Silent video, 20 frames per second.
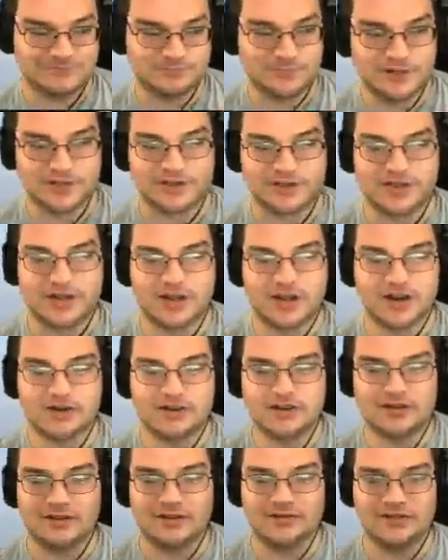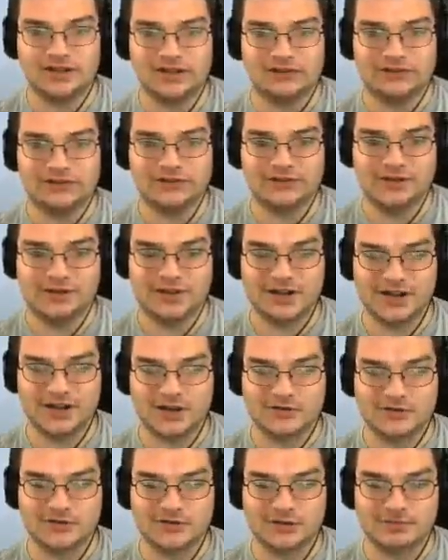but the era of Need for Speed I
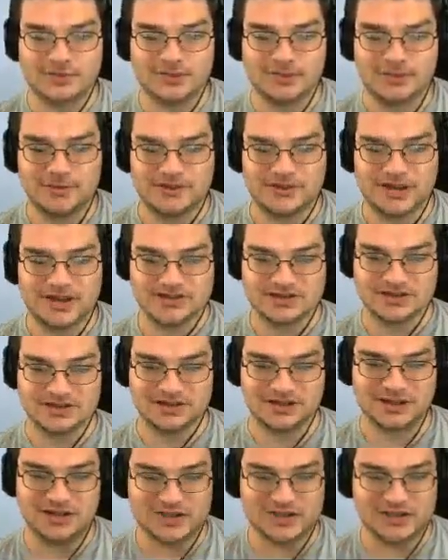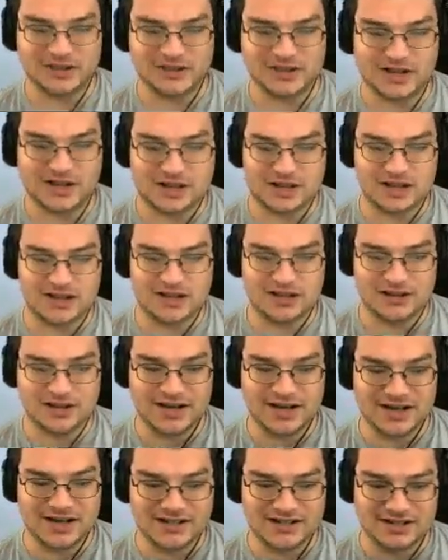grew up in was actually the
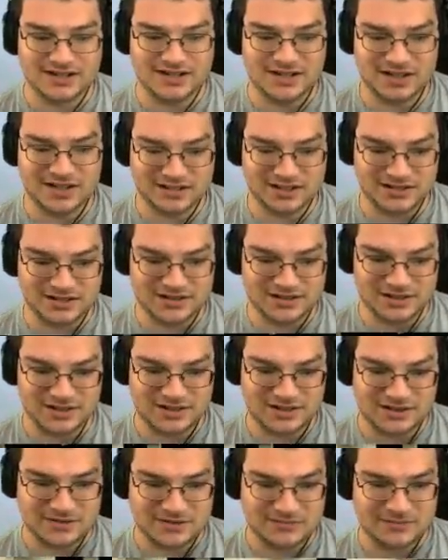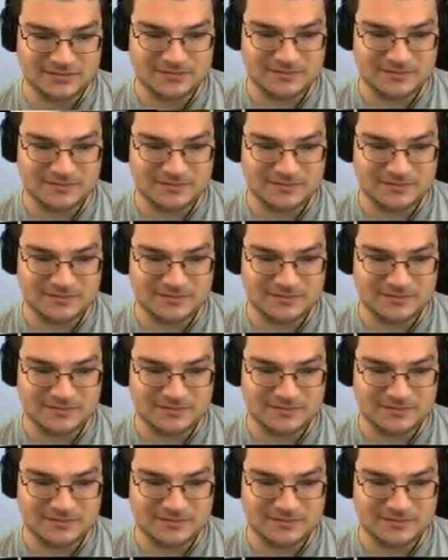1990s era.